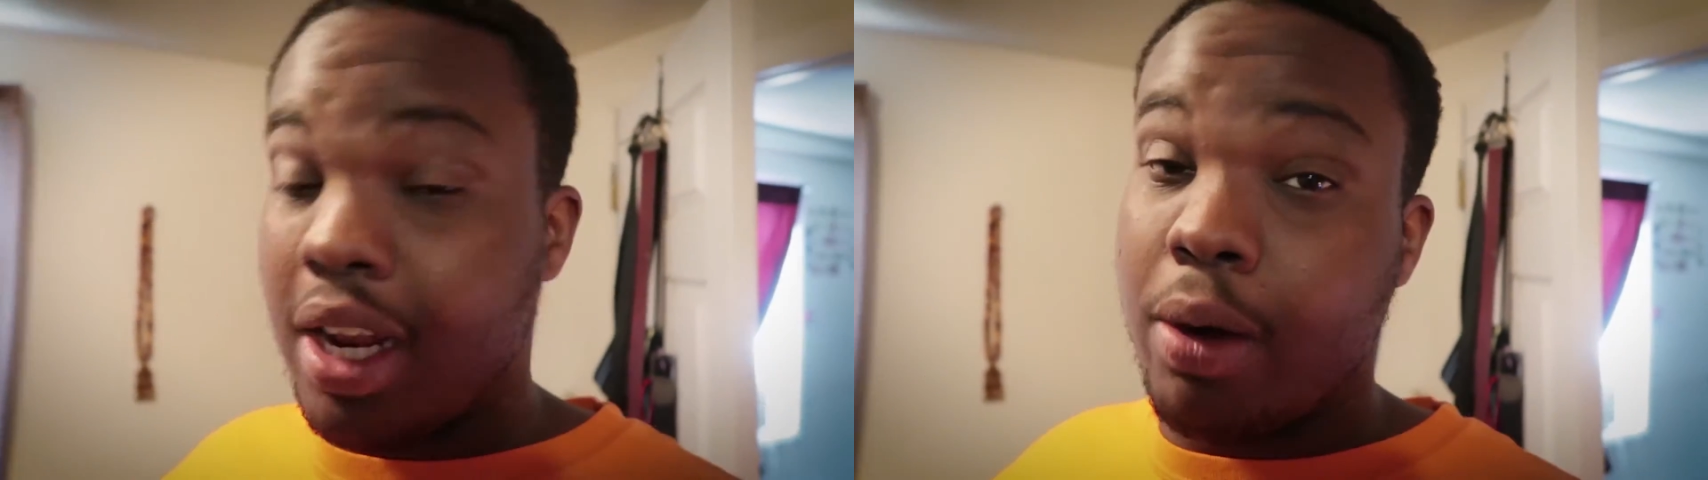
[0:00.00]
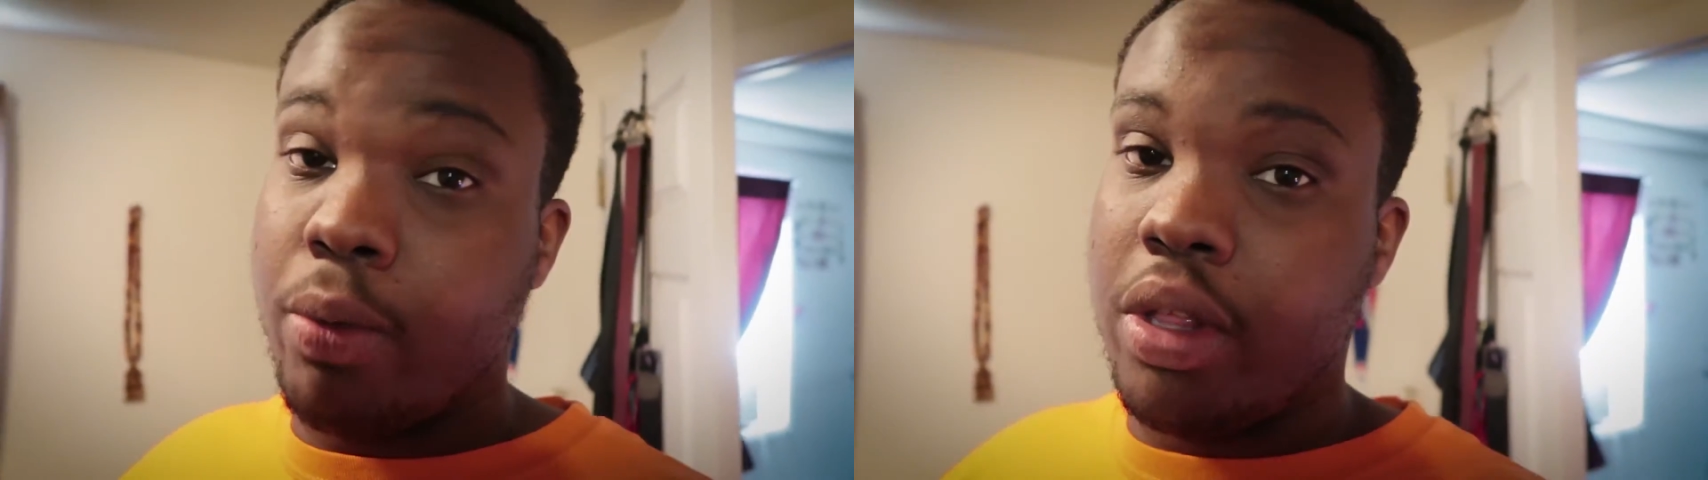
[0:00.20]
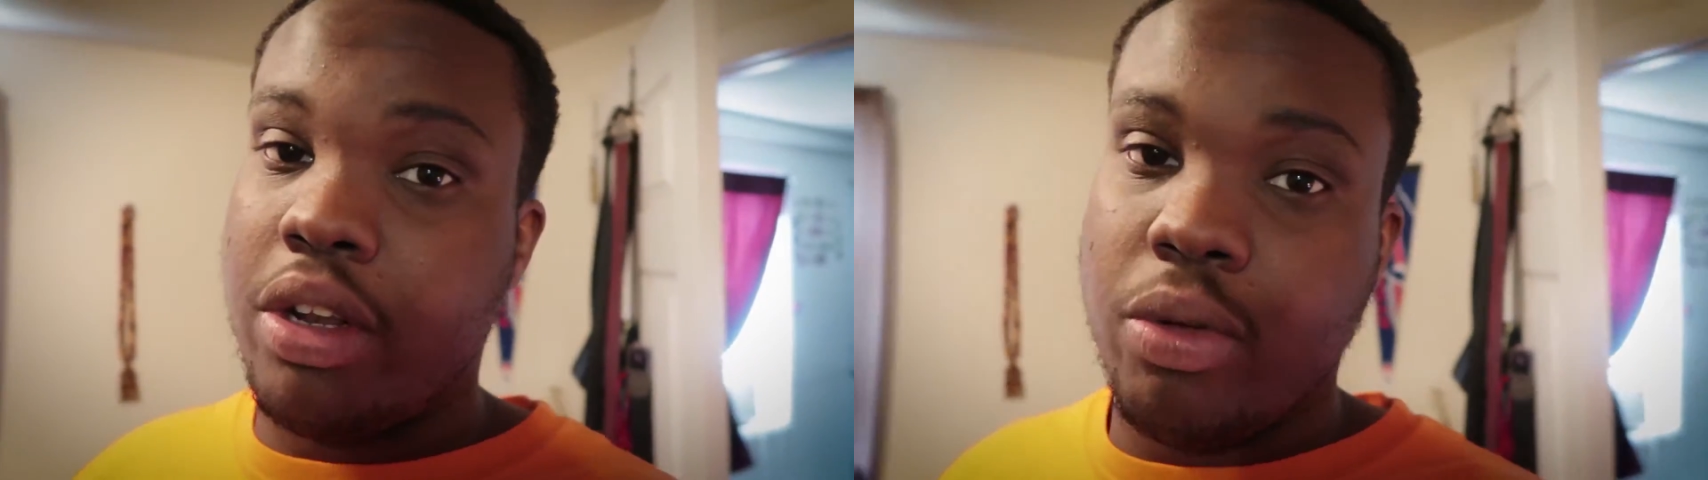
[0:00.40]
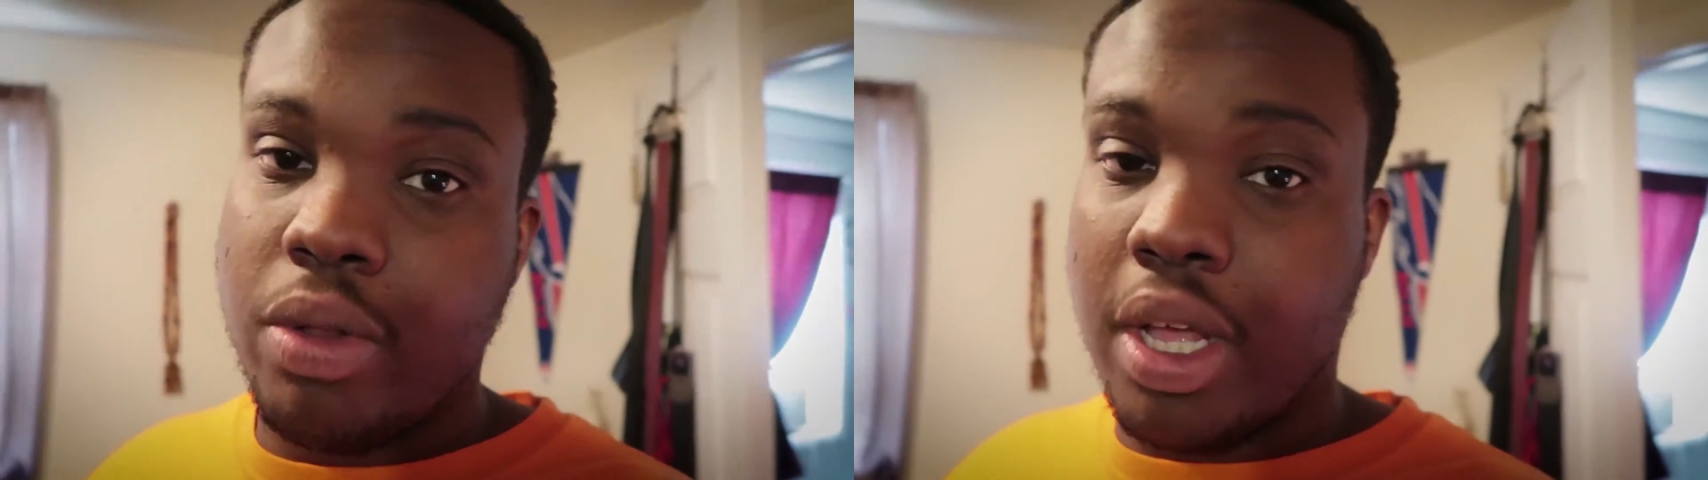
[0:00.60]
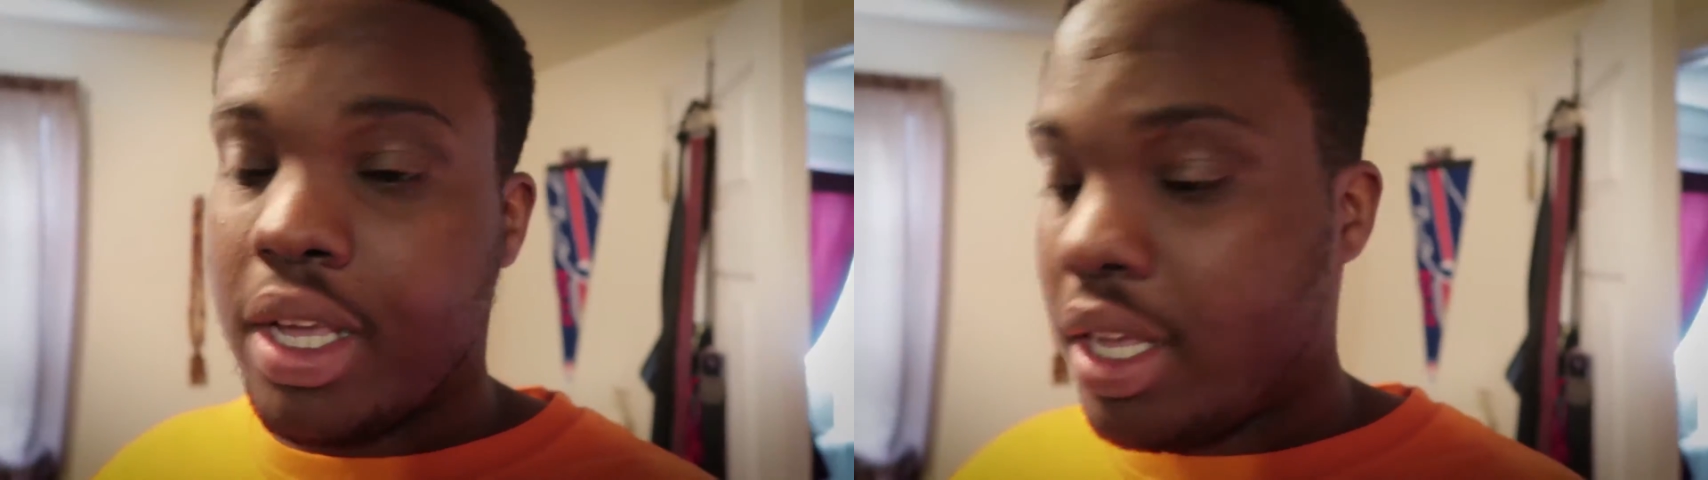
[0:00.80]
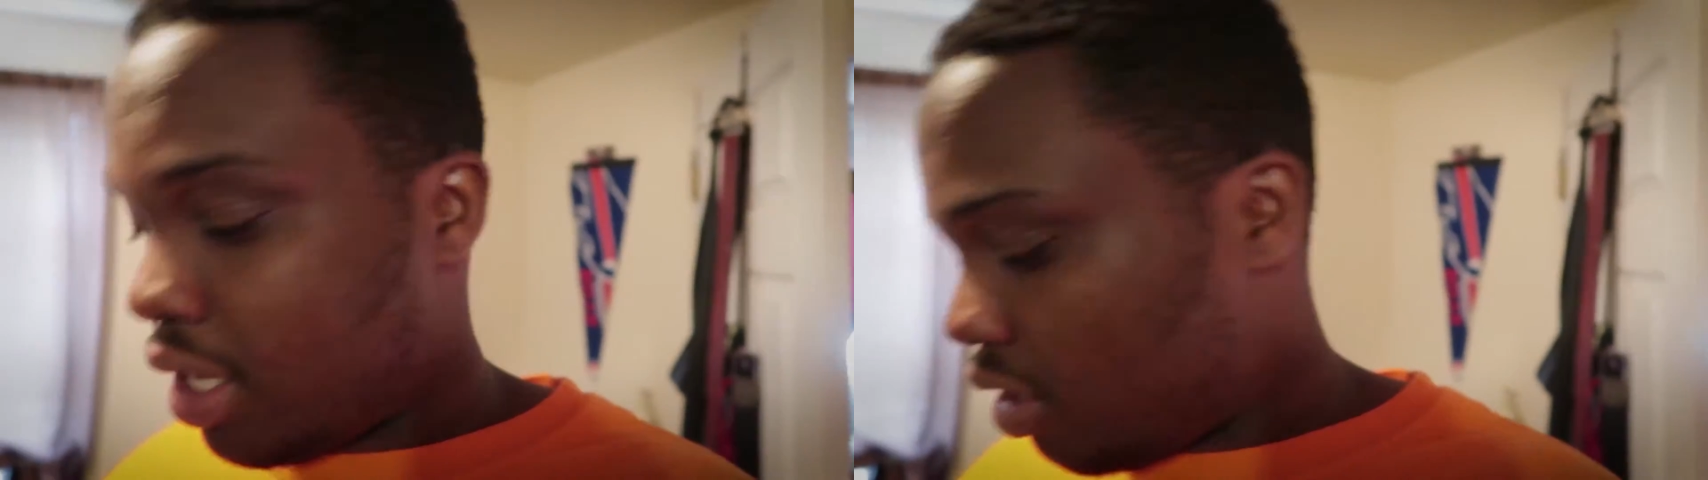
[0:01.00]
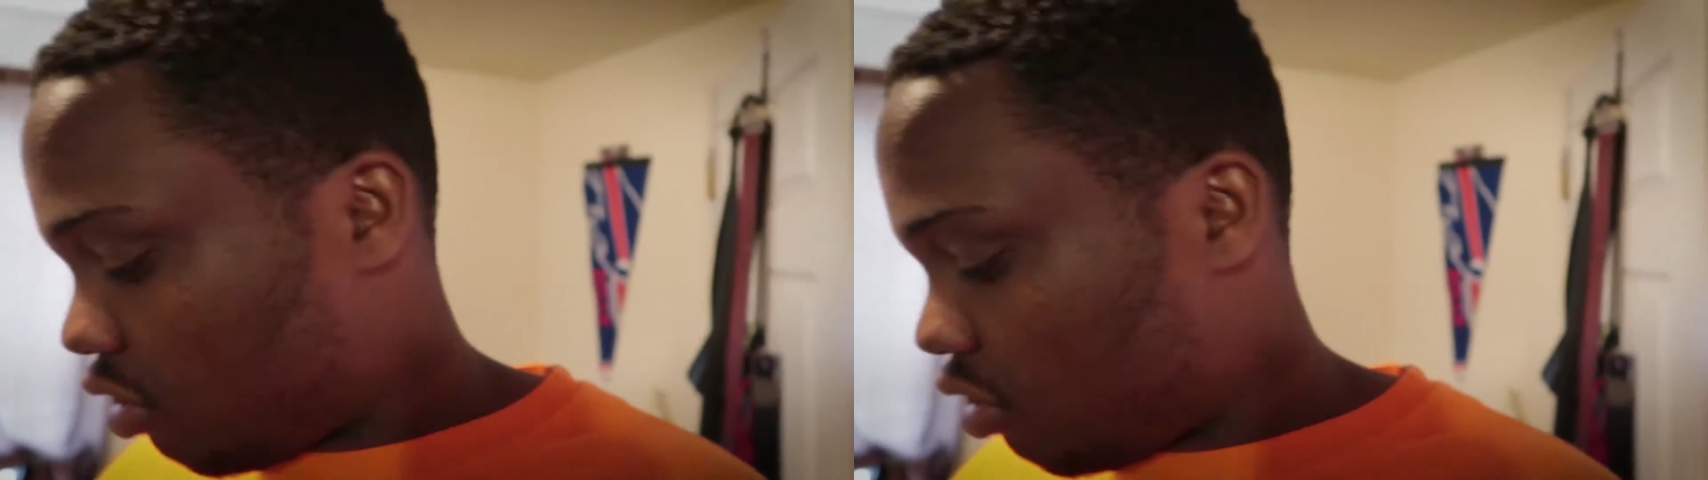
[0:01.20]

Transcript: and I really do like it.